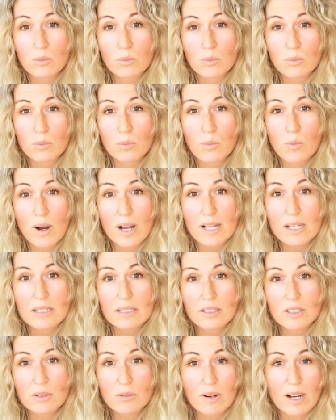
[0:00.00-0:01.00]
what
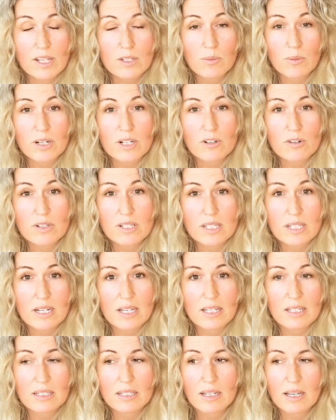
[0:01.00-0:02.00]
you guys were interested
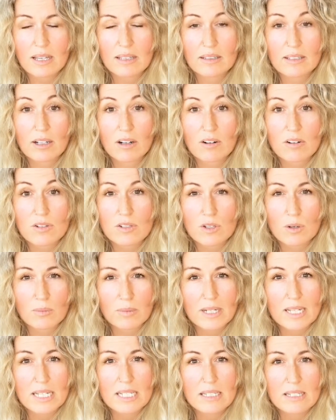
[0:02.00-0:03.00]
in, and there are so
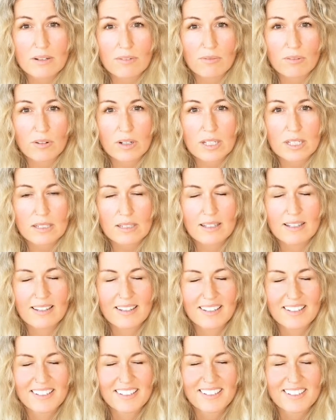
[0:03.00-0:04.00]
many different
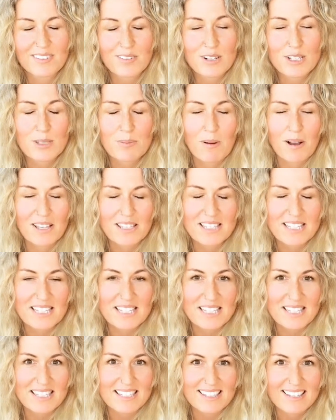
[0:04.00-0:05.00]

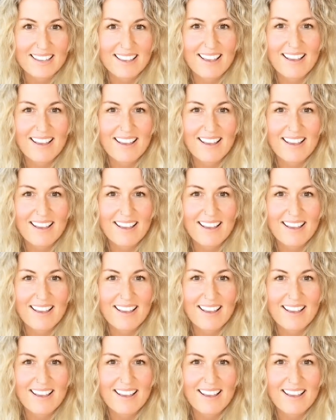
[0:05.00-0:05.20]
responses.